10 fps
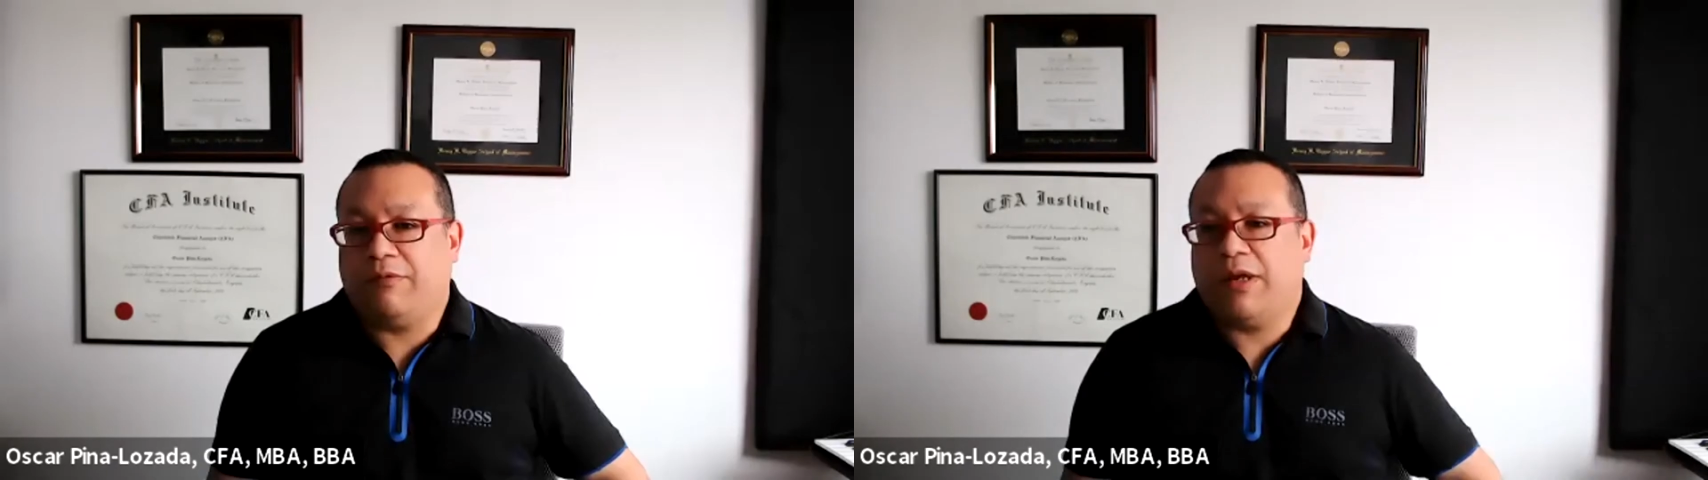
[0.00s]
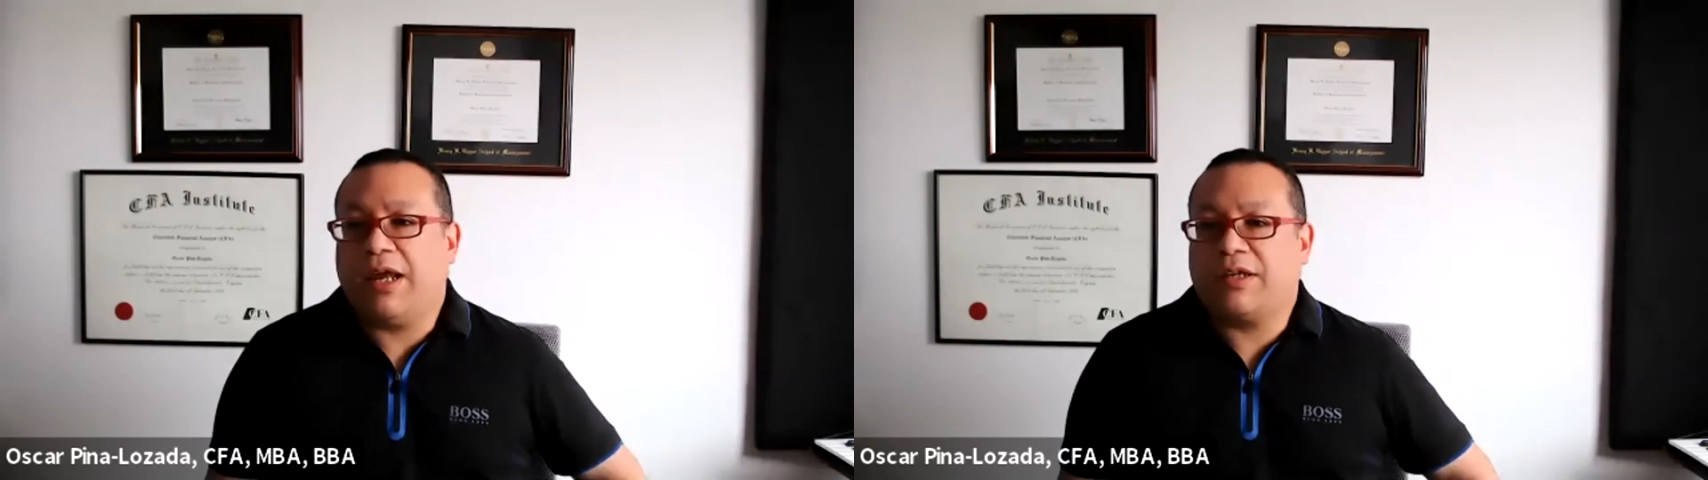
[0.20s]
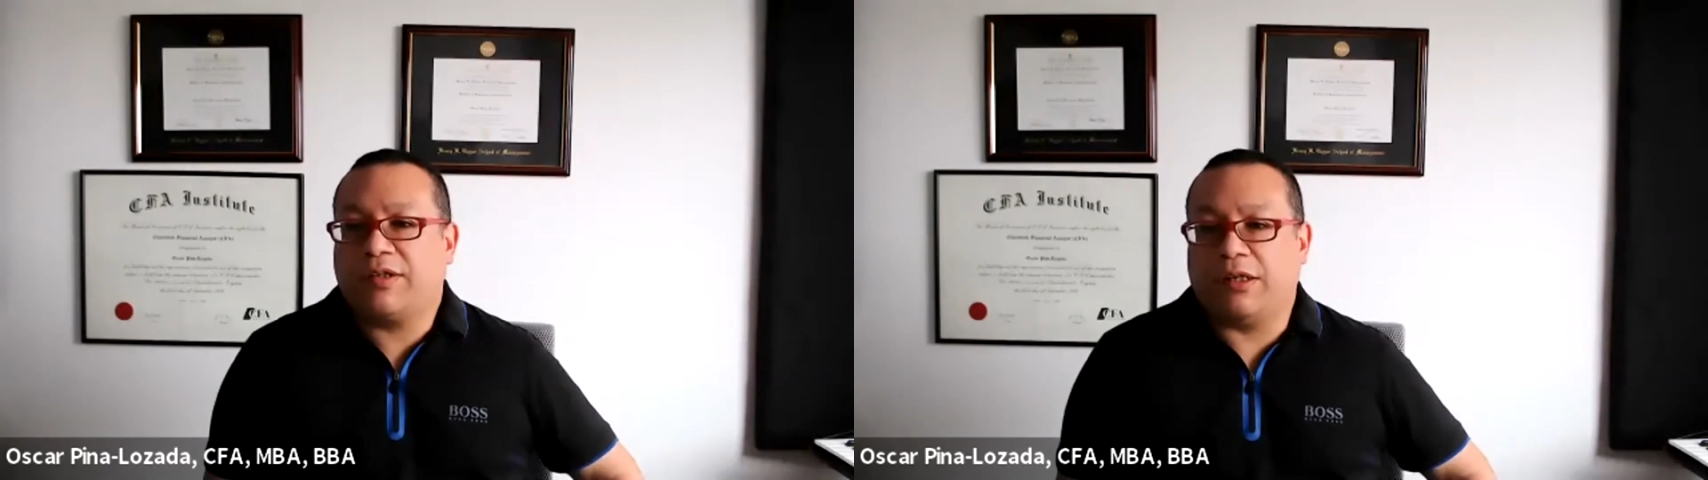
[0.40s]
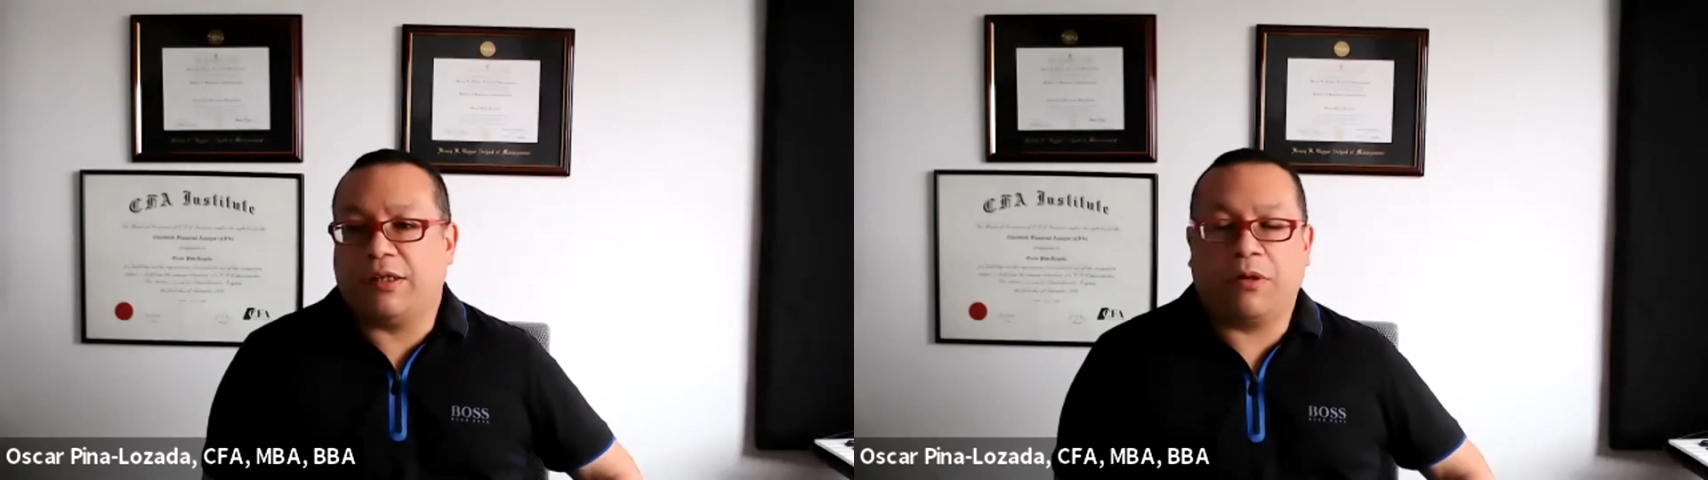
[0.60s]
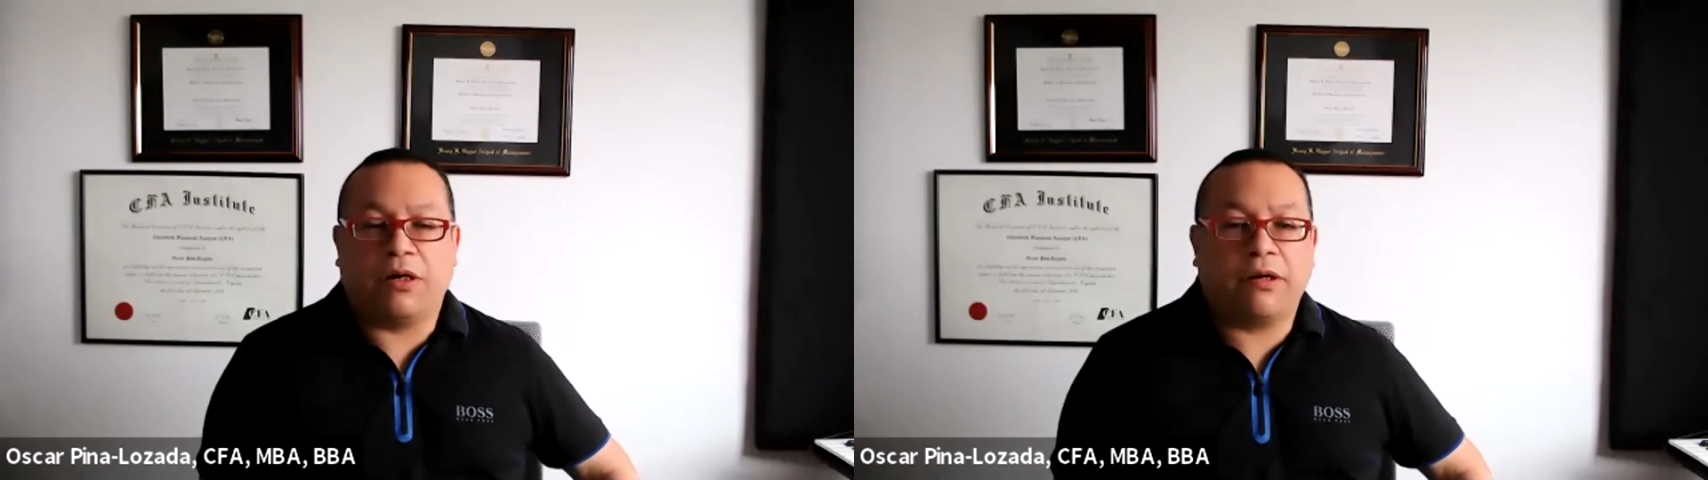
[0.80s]
excellent.
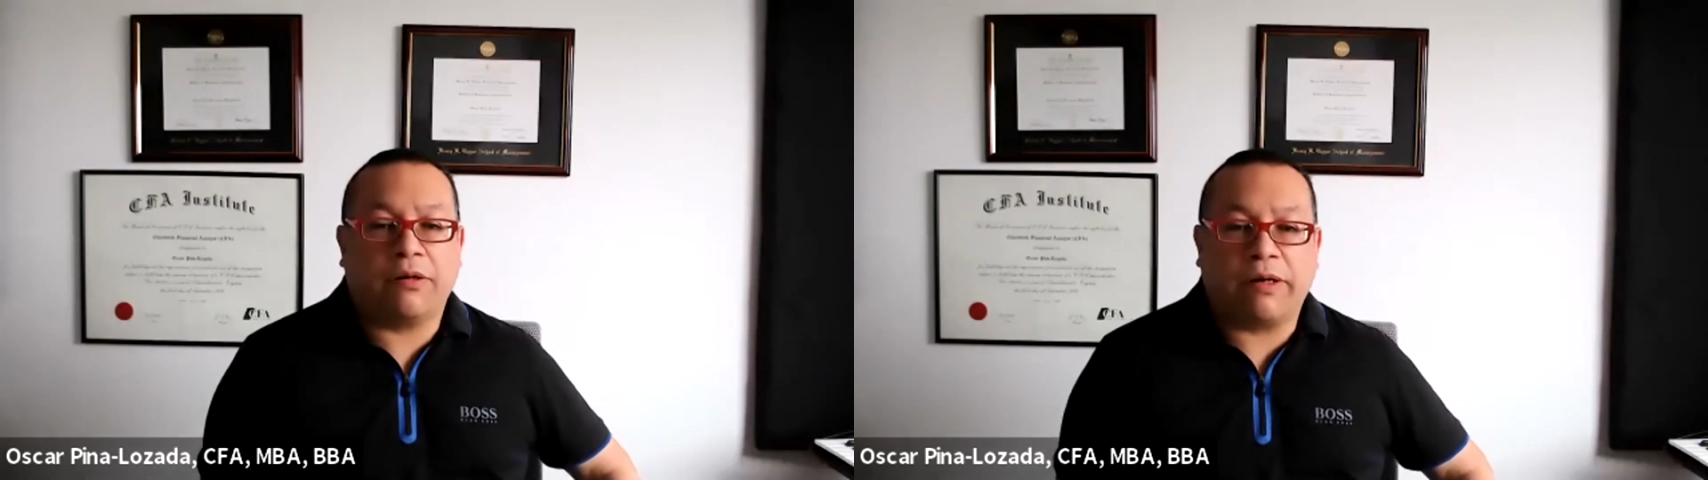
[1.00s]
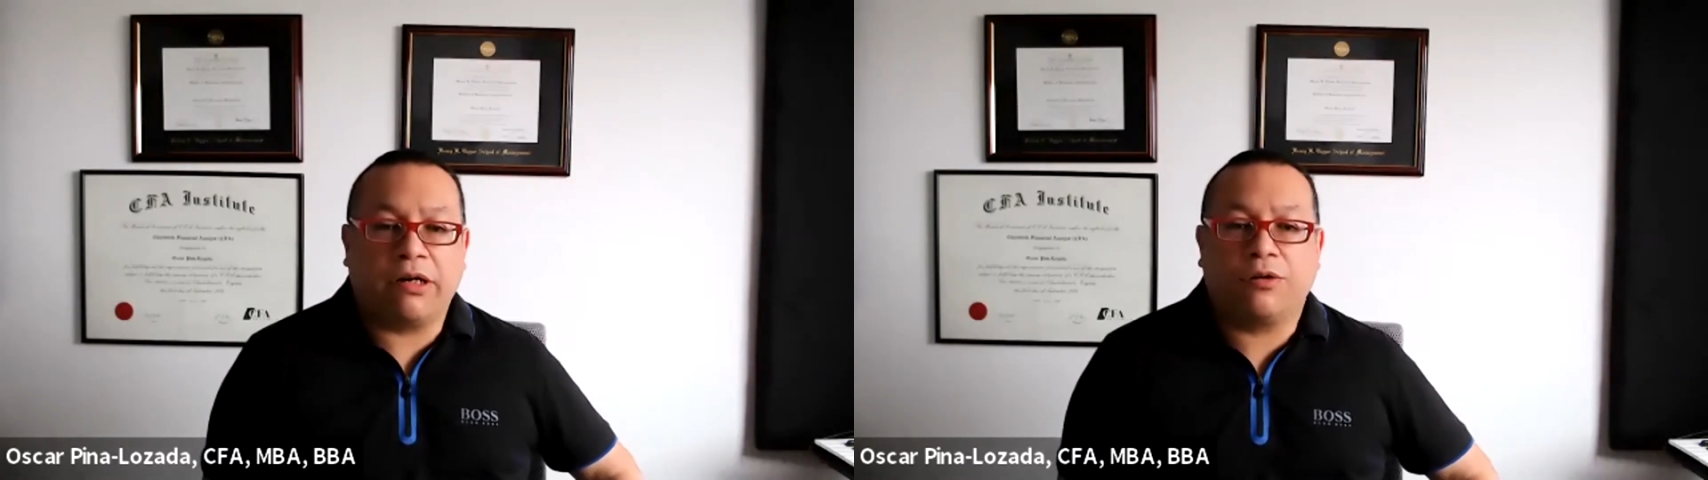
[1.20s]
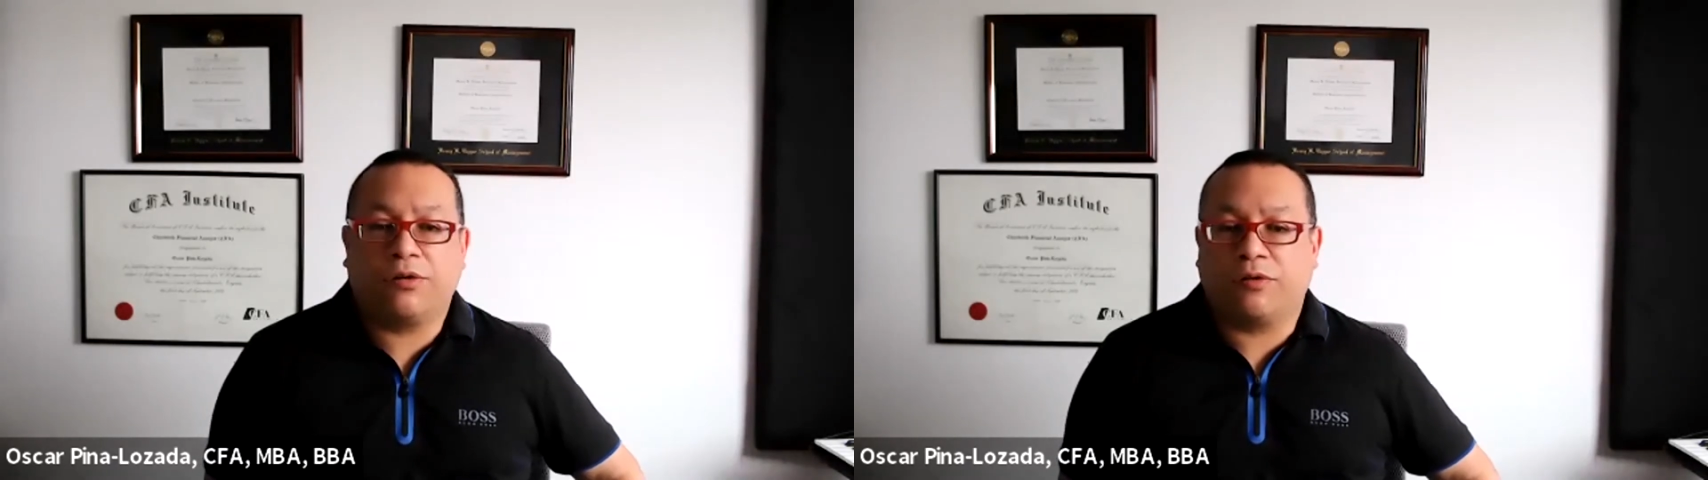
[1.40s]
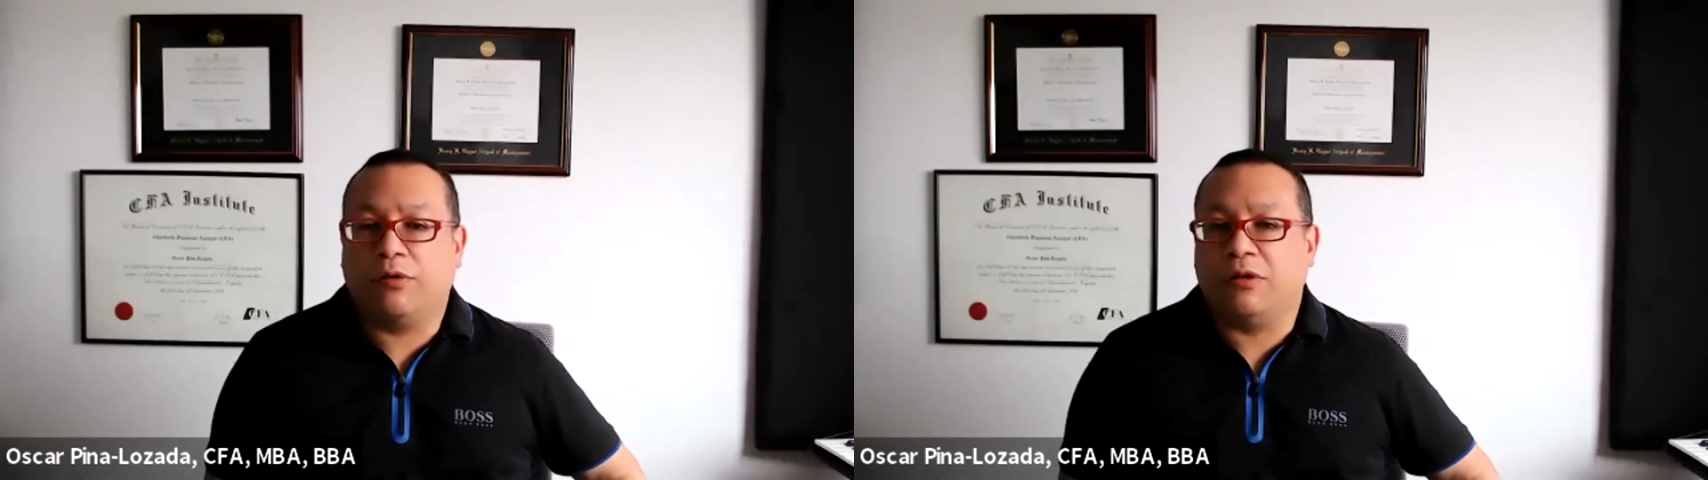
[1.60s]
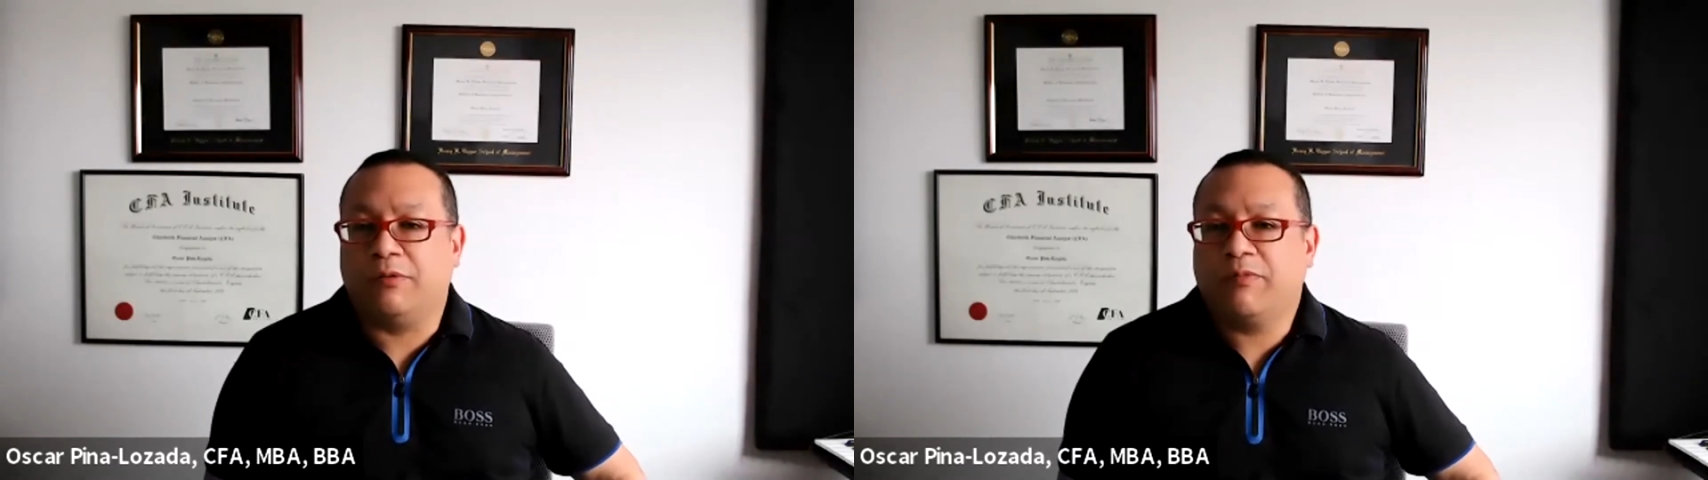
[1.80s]
Very, very good
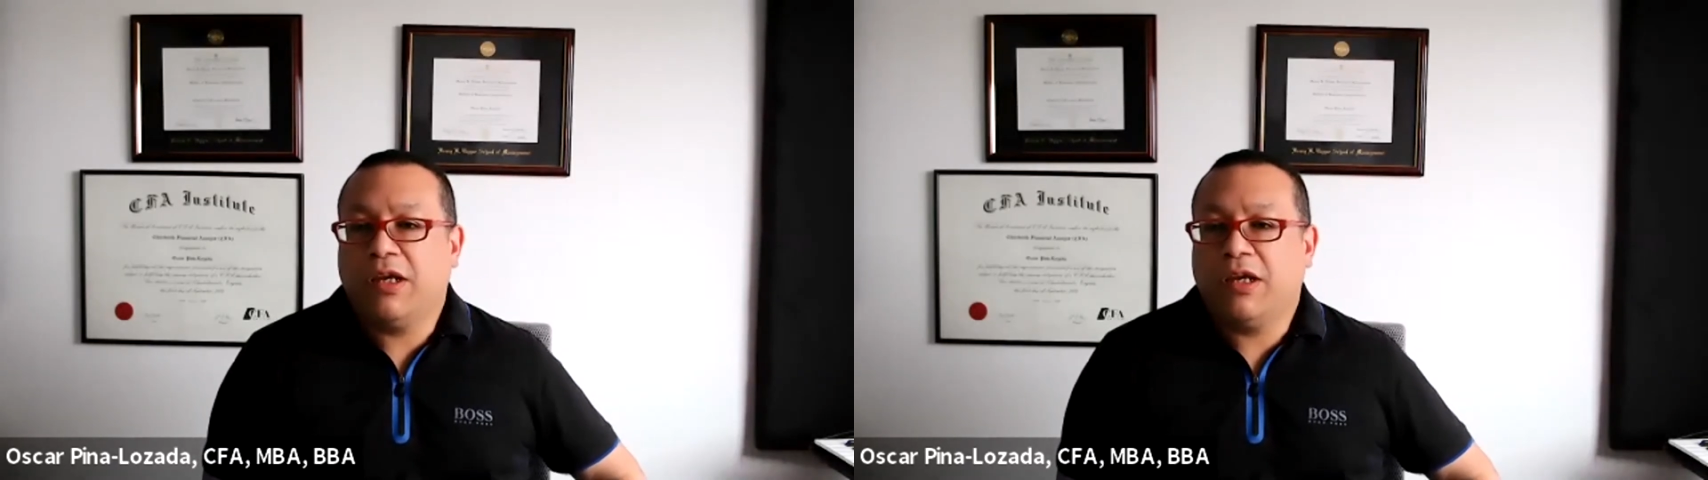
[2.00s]
school.